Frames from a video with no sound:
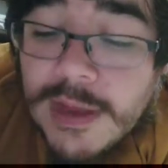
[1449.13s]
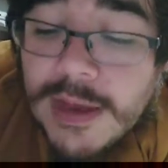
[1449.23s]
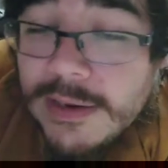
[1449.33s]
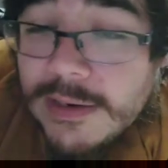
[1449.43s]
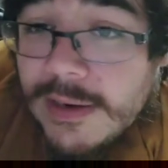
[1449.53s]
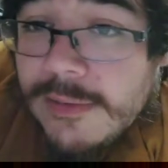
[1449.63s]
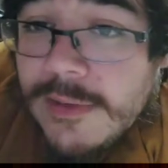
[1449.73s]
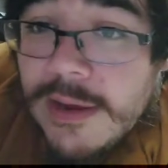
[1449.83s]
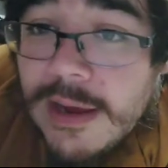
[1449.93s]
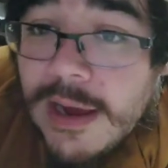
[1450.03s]
I
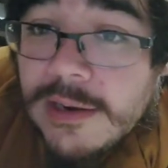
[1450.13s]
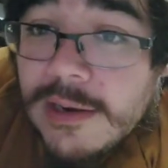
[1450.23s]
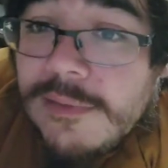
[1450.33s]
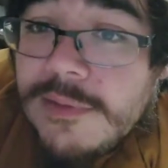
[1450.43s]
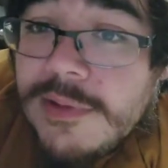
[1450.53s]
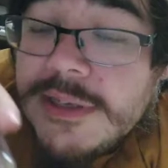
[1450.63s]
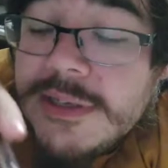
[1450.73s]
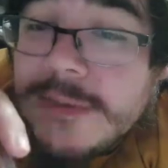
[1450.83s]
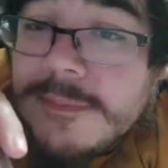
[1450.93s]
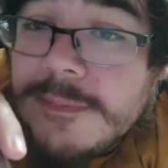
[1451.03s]
love
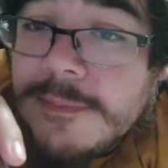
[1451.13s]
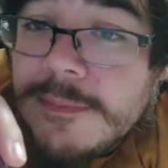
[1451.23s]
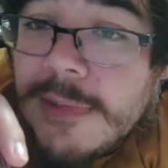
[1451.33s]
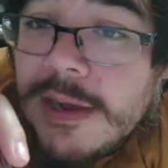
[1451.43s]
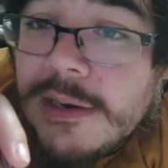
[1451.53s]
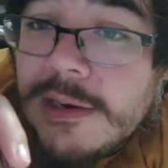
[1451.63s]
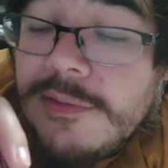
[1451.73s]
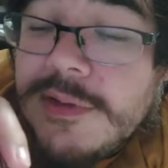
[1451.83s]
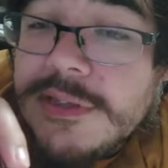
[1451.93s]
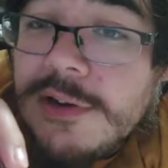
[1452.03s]
these
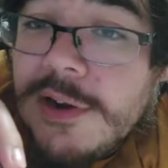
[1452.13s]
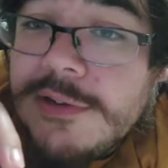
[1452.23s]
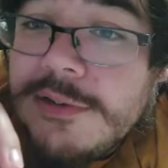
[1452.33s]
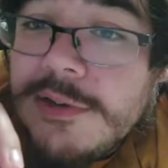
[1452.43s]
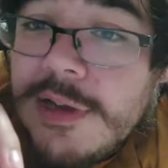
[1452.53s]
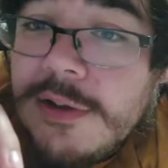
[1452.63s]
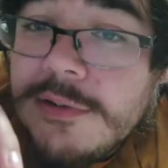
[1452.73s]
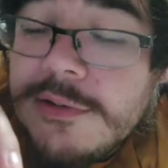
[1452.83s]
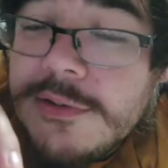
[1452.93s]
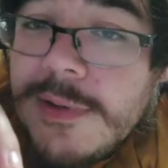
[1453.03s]
cartoon
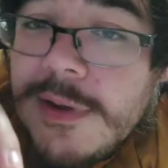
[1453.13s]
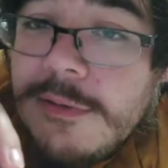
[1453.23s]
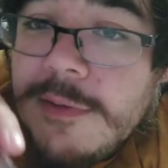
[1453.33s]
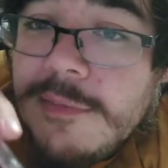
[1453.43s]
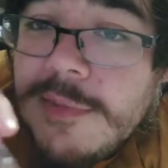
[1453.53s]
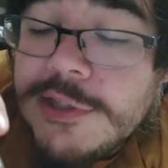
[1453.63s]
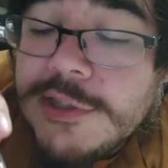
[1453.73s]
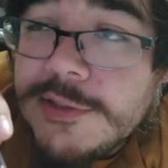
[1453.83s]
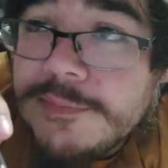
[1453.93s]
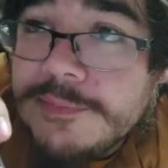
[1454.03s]
characters very
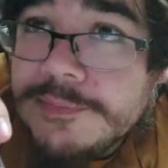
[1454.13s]
much.